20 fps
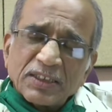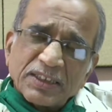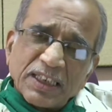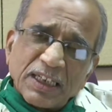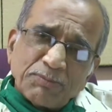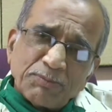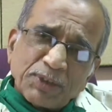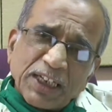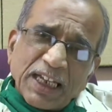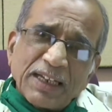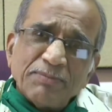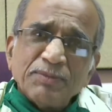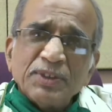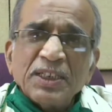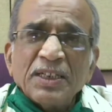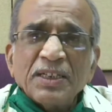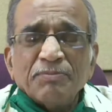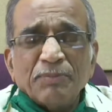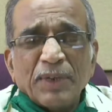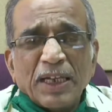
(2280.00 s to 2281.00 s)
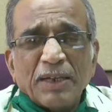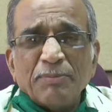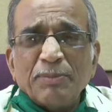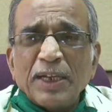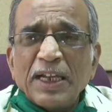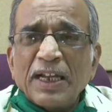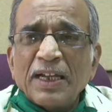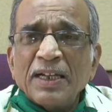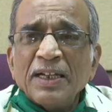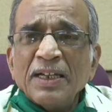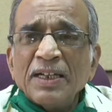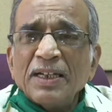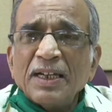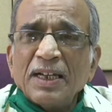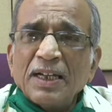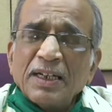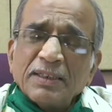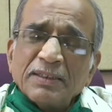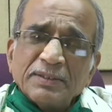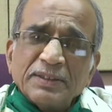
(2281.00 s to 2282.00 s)
Sometimes maybe
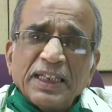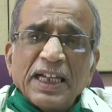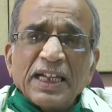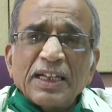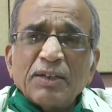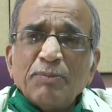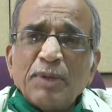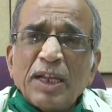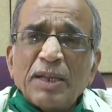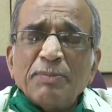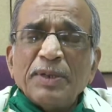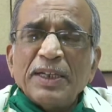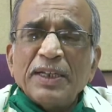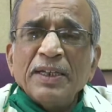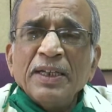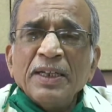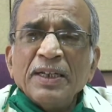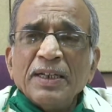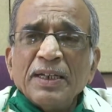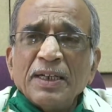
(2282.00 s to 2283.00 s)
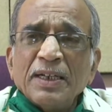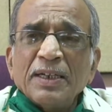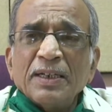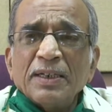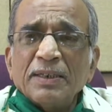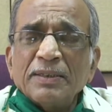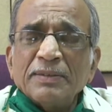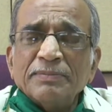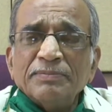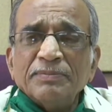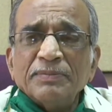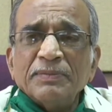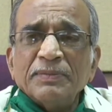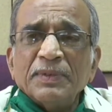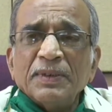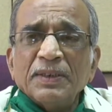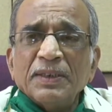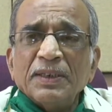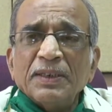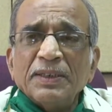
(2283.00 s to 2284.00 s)
there may be
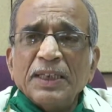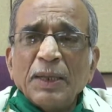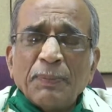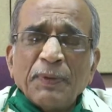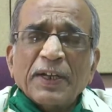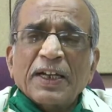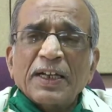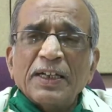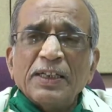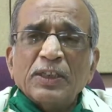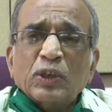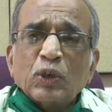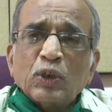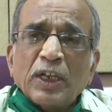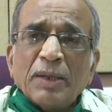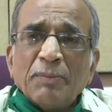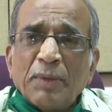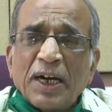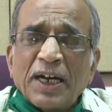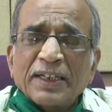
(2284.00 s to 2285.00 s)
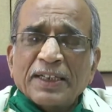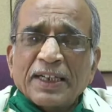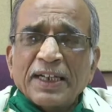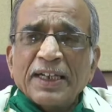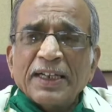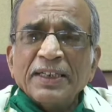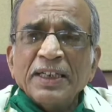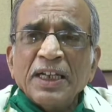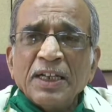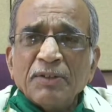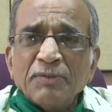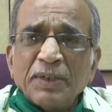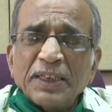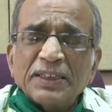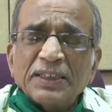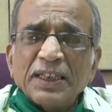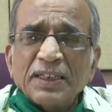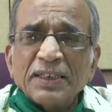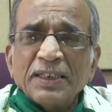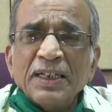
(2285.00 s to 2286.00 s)
difficult to demarcate
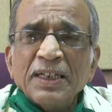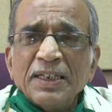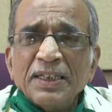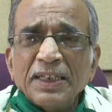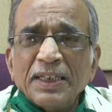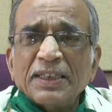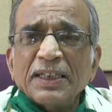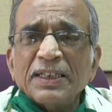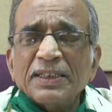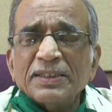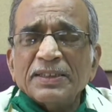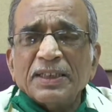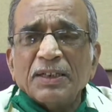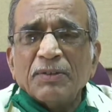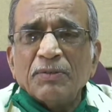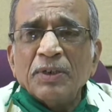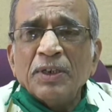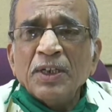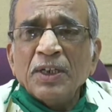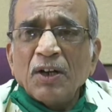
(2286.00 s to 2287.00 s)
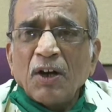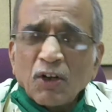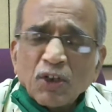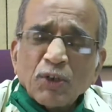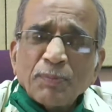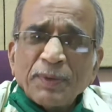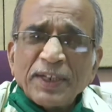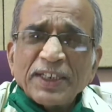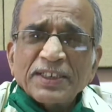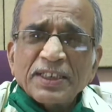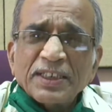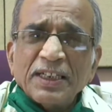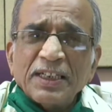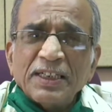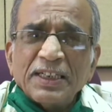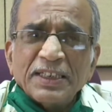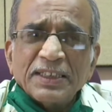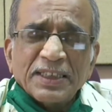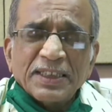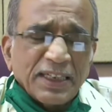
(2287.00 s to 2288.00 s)
whether it is the
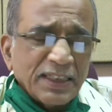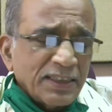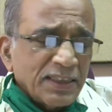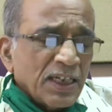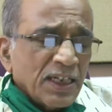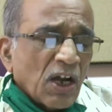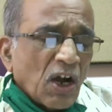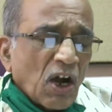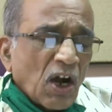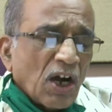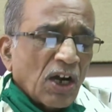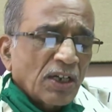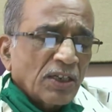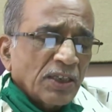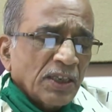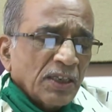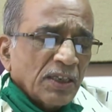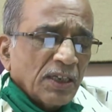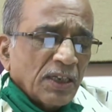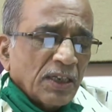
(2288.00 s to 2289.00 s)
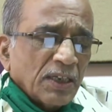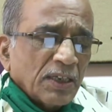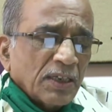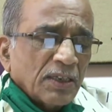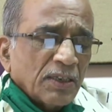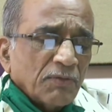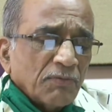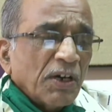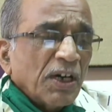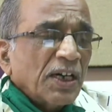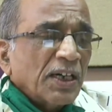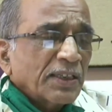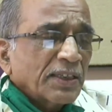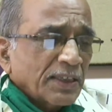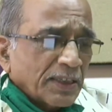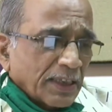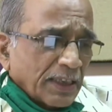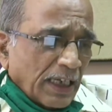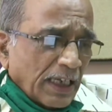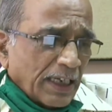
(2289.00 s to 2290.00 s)
occupational disease or
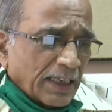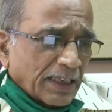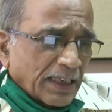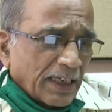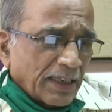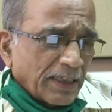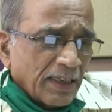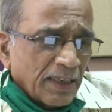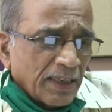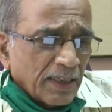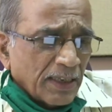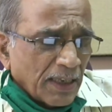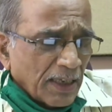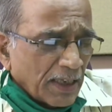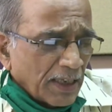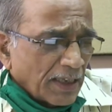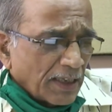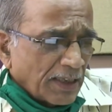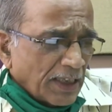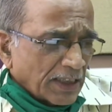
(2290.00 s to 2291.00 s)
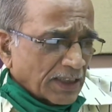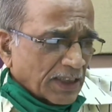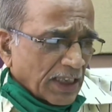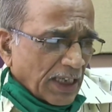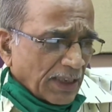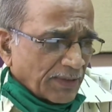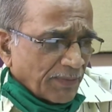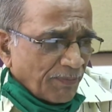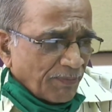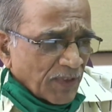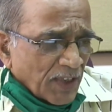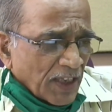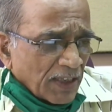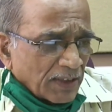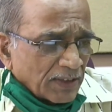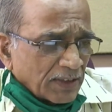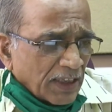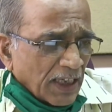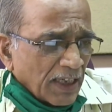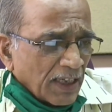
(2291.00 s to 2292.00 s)
work-related disease.
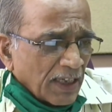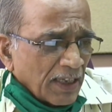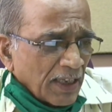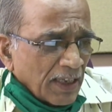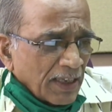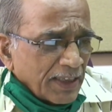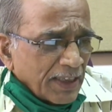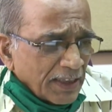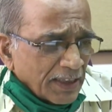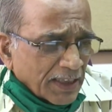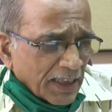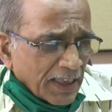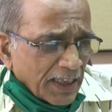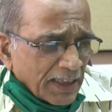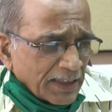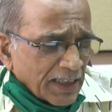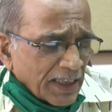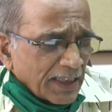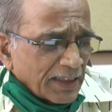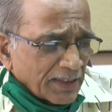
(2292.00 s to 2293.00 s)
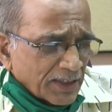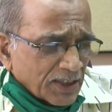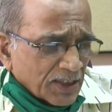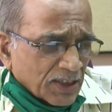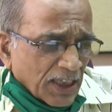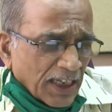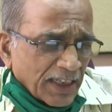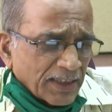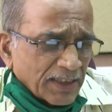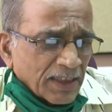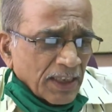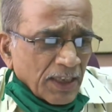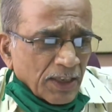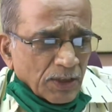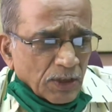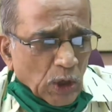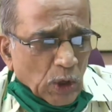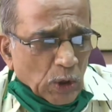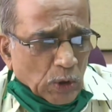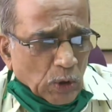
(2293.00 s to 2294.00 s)
The increasing stress
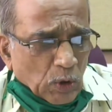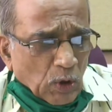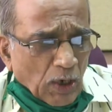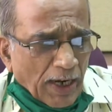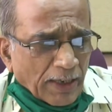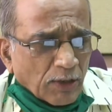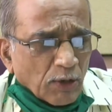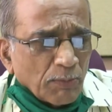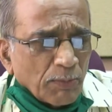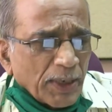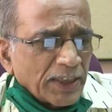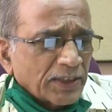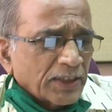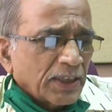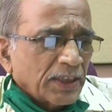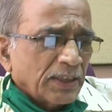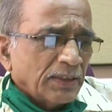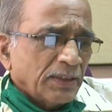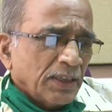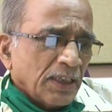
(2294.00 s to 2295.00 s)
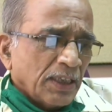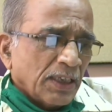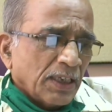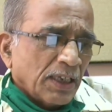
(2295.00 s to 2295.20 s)
due to automation,